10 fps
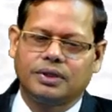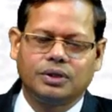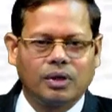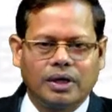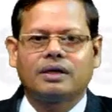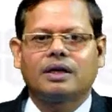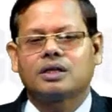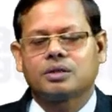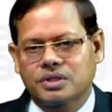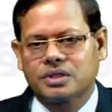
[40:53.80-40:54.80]
You will get
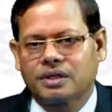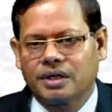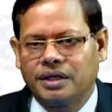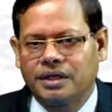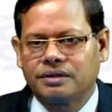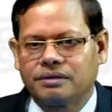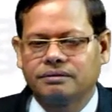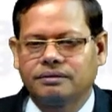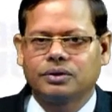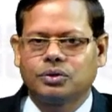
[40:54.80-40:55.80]
100% credit,
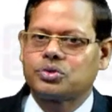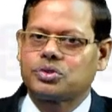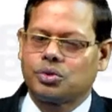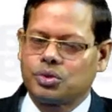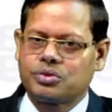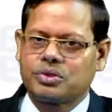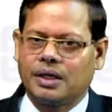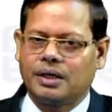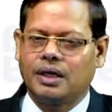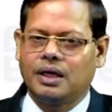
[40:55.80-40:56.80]
so to say.
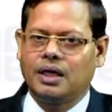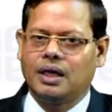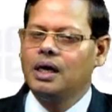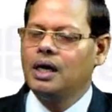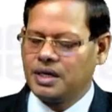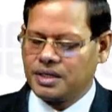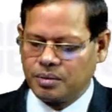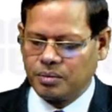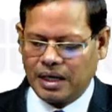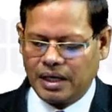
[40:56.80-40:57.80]
And
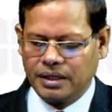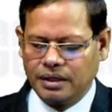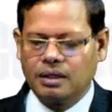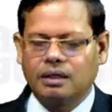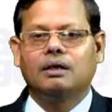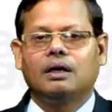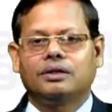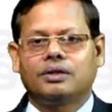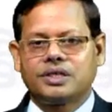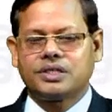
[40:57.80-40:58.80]
similarly,
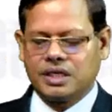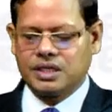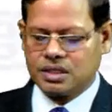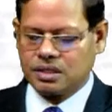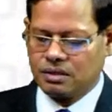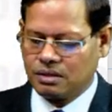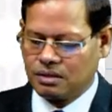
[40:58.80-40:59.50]
and the recent